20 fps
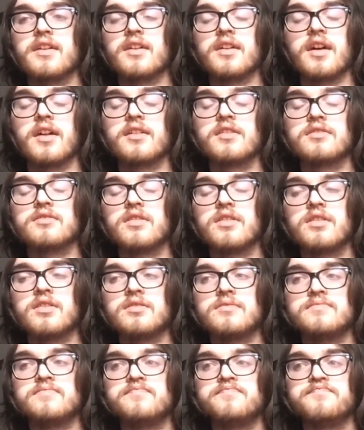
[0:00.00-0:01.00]
and
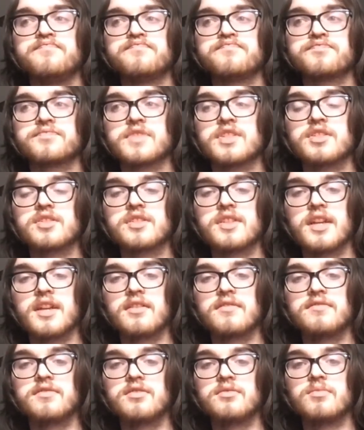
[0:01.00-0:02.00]
just
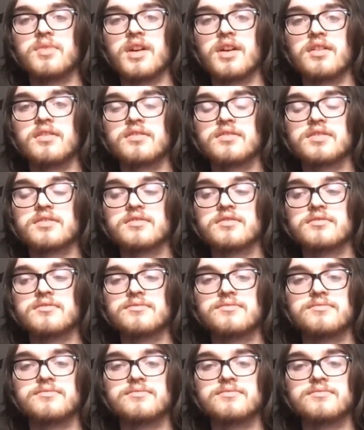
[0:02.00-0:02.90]
take a few breaths,